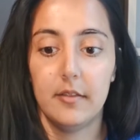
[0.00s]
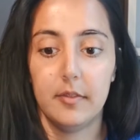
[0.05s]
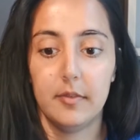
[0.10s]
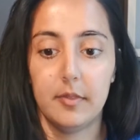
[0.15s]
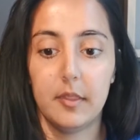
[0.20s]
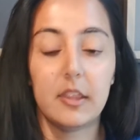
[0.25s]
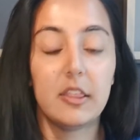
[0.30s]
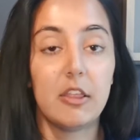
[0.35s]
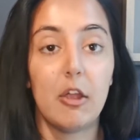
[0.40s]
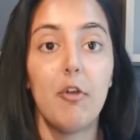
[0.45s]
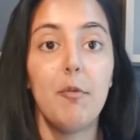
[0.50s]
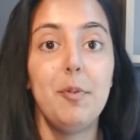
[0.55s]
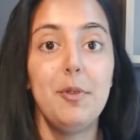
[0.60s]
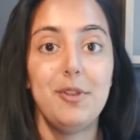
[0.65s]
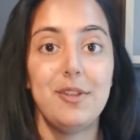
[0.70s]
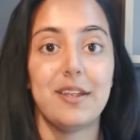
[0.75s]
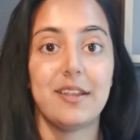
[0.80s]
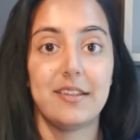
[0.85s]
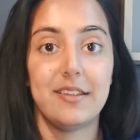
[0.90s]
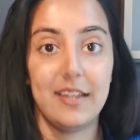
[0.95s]
the
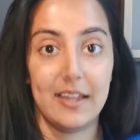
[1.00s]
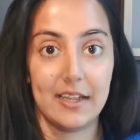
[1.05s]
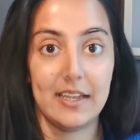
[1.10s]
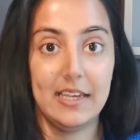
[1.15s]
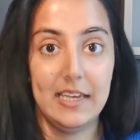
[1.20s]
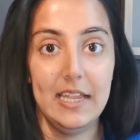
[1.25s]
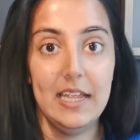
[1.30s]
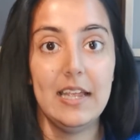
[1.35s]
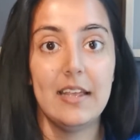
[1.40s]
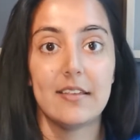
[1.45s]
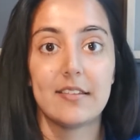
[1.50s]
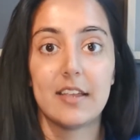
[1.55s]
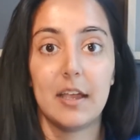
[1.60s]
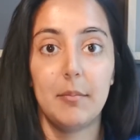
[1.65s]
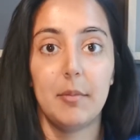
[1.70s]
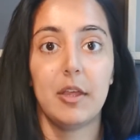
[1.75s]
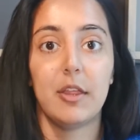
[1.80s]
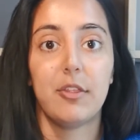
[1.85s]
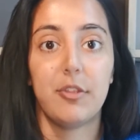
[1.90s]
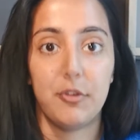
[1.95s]
therapeutic technique is
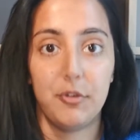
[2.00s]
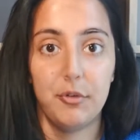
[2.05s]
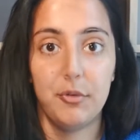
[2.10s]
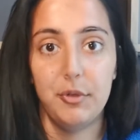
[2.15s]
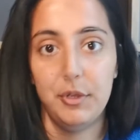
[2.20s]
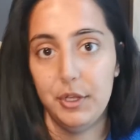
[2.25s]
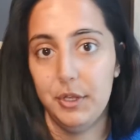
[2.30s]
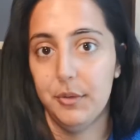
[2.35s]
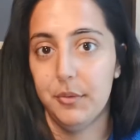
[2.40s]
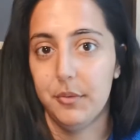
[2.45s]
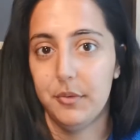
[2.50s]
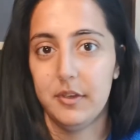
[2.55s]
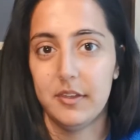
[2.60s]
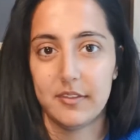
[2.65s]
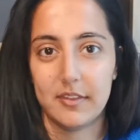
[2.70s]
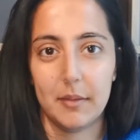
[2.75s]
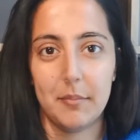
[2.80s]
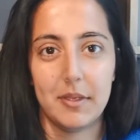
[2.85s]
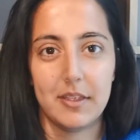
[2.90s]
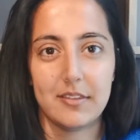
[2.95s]
coming through you. Does
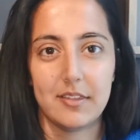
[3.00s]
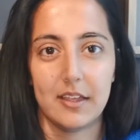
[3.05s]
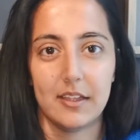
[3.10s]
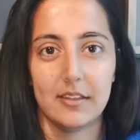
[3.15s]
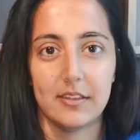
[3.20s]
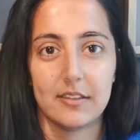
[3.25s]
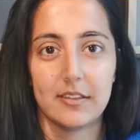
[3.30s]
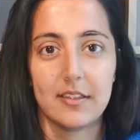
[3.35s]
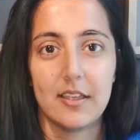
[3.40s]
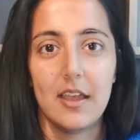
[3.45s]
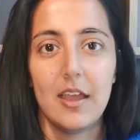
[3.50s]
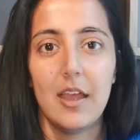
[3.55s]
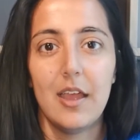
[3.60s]
that make sense?